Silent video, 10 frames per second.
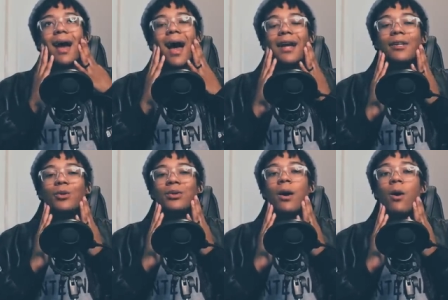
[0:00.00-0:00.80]
I
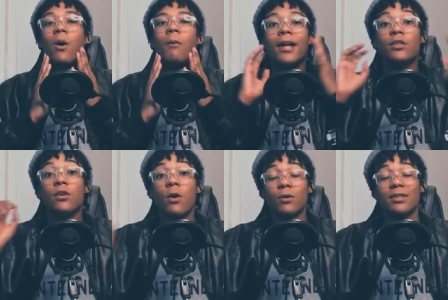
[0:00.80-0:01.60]
don't know. I
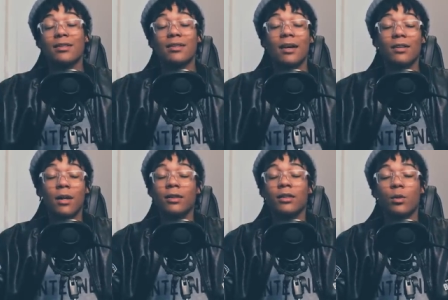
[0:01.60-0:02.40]
don't dislike
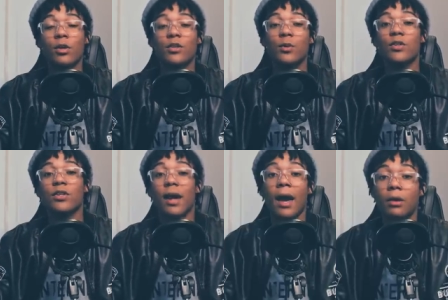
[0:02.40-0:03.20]
Lana Del Rey's
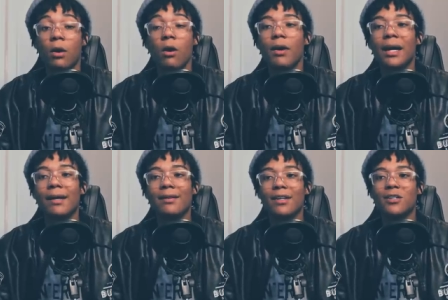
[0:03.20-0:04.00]
music at all, and
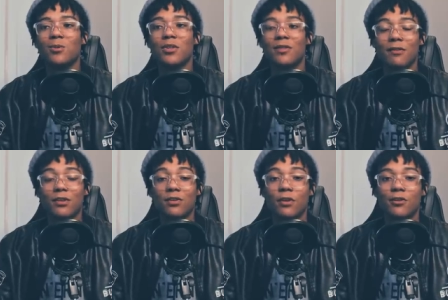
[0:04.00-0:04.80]
I think specific
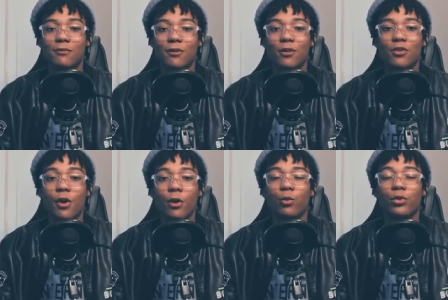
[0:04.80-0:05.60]
songs of hers
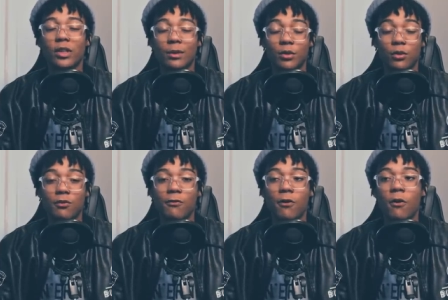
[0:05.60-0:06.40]
are really
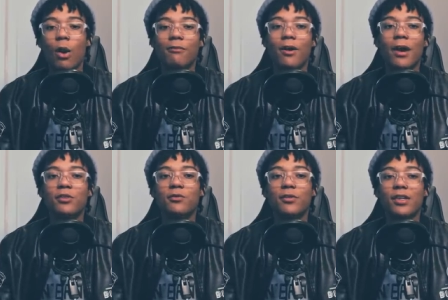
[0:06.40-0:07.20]
beautiful. However, I
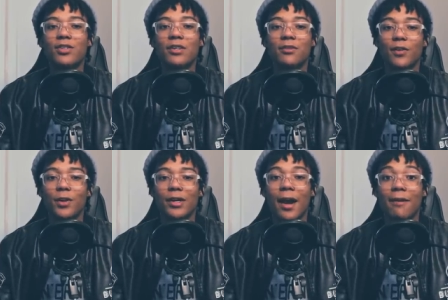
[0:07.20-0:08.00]
just feel like she has a
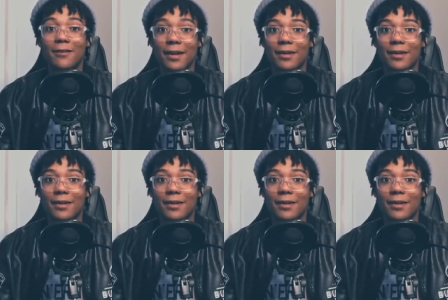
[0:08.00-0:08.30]
very heavy